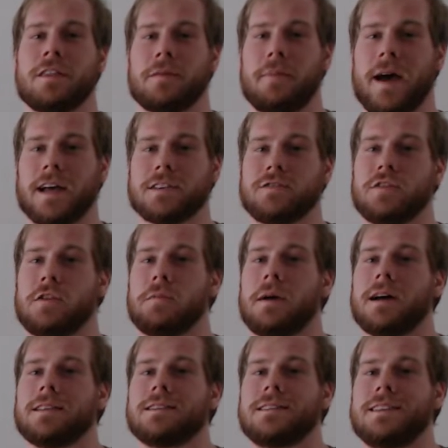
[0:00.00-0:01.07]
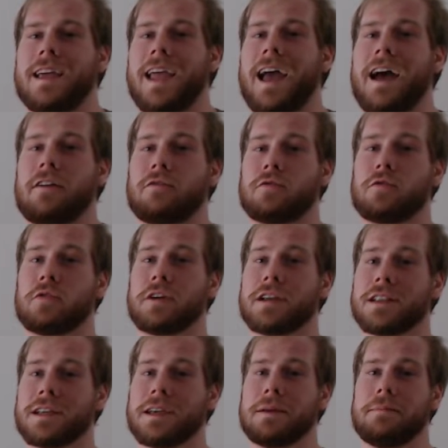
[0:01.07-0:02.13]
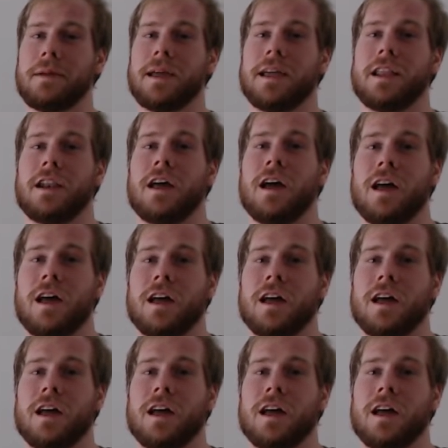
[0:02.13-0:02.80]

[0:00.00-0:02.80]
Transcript: past few months, they have really been